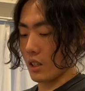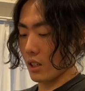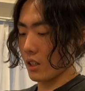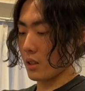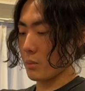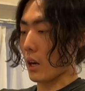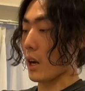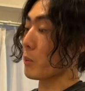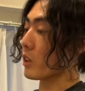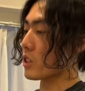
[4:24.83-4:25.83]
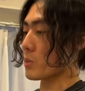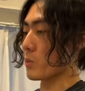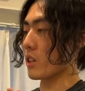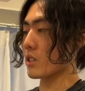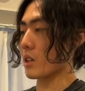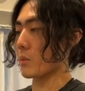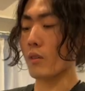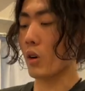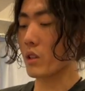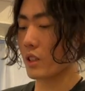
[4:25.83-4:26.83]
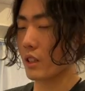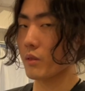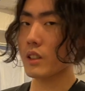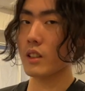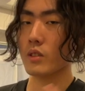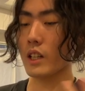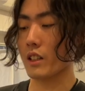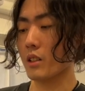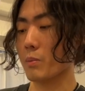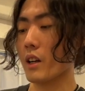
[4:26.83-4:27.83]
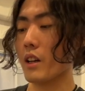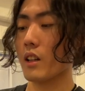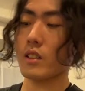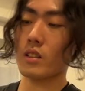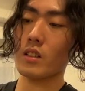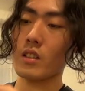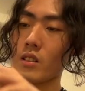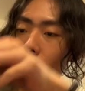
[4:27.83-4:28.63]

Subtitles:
I bought this because I'm always like really attracted by like these